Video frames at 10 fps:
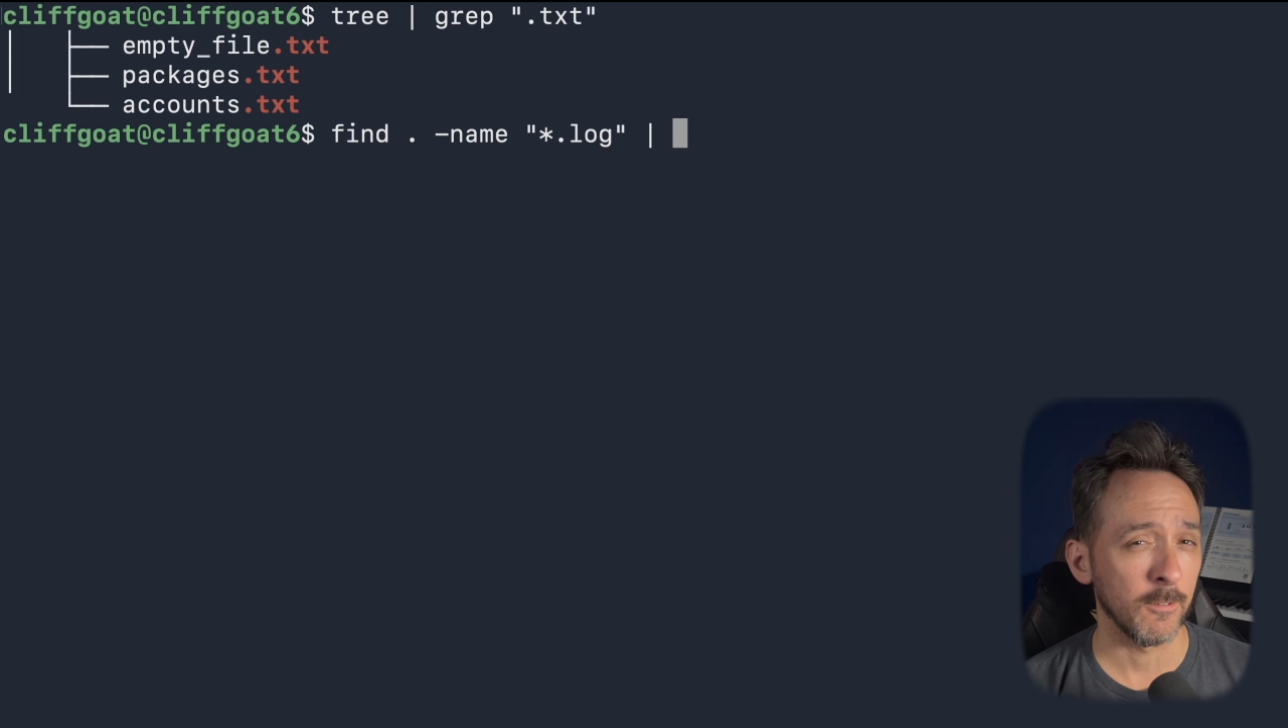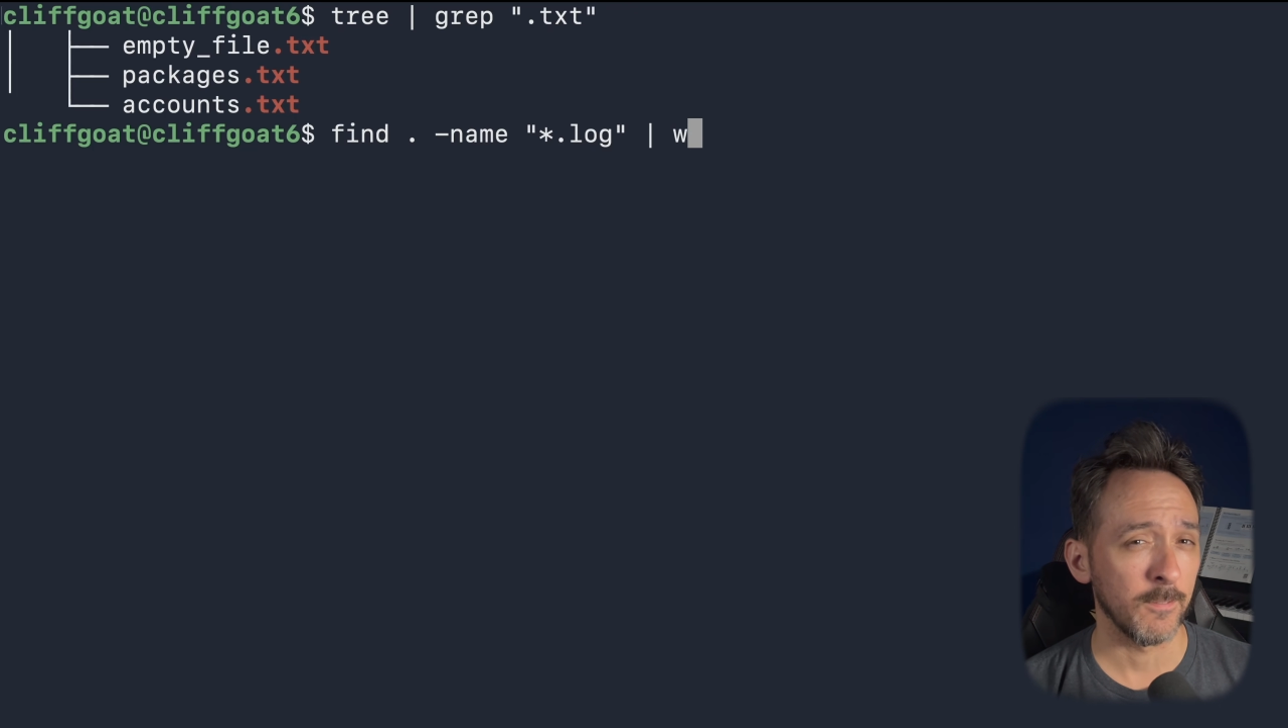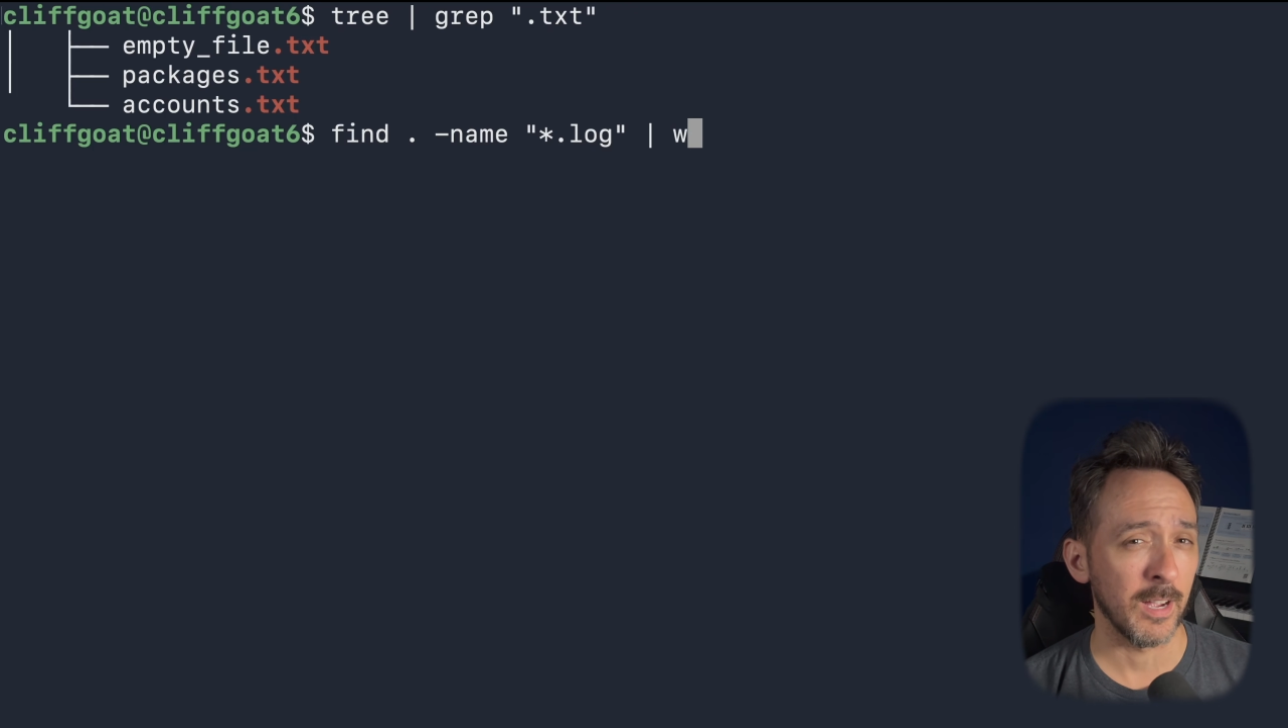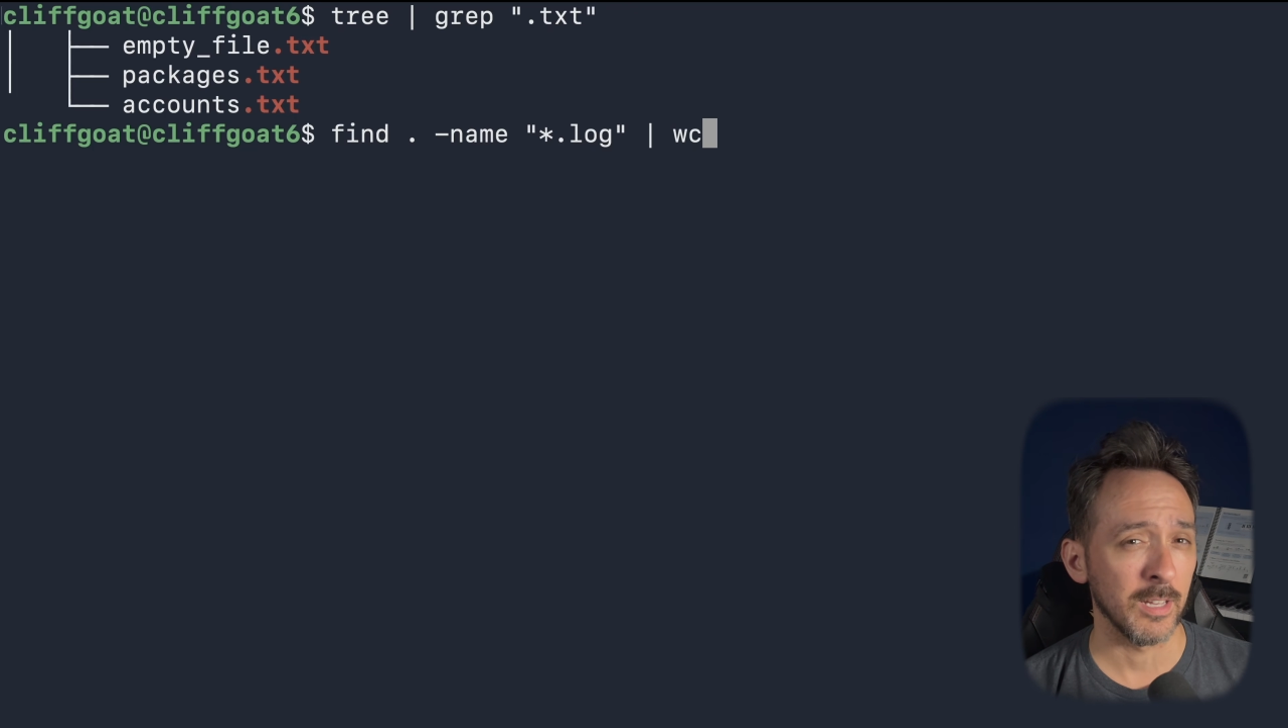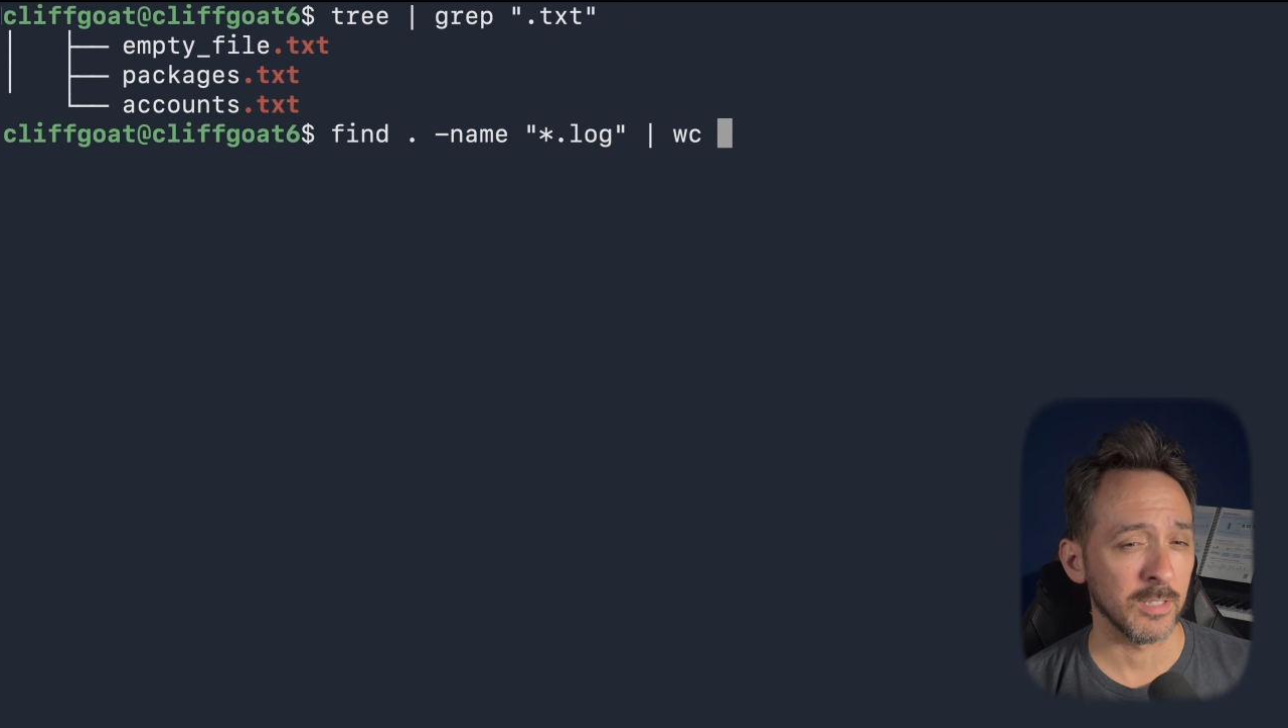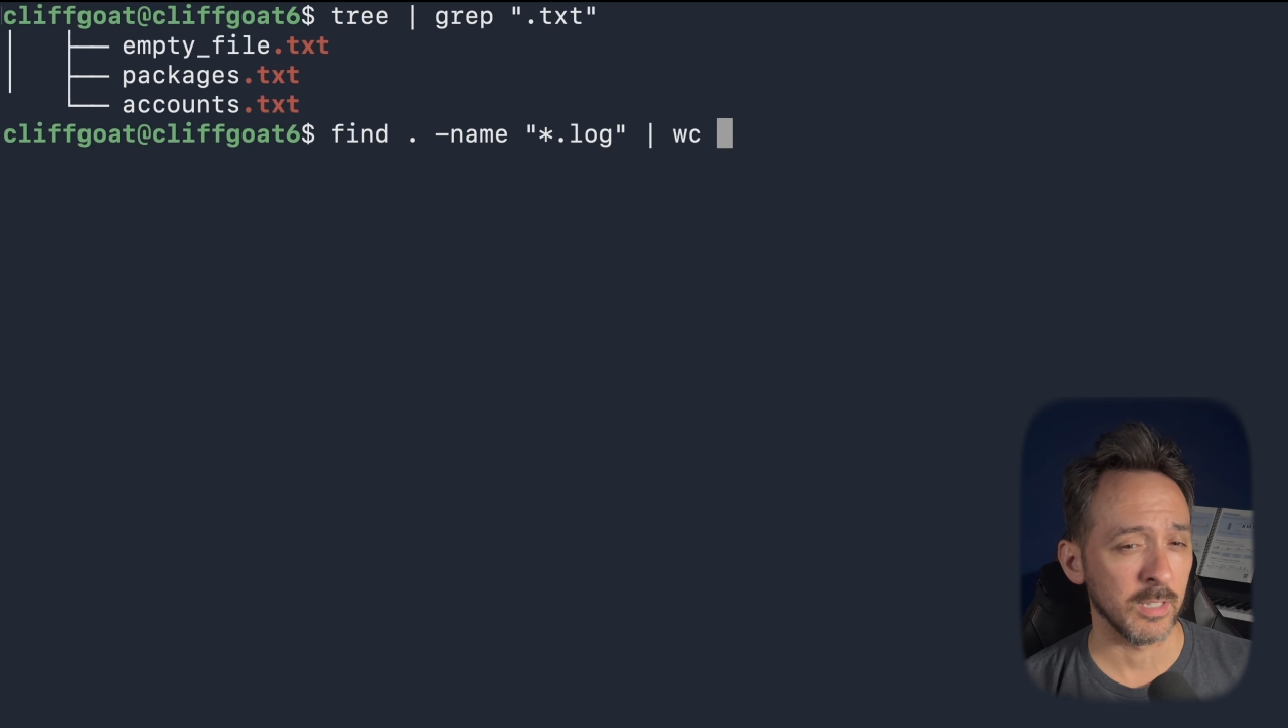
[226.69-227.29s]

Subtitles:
files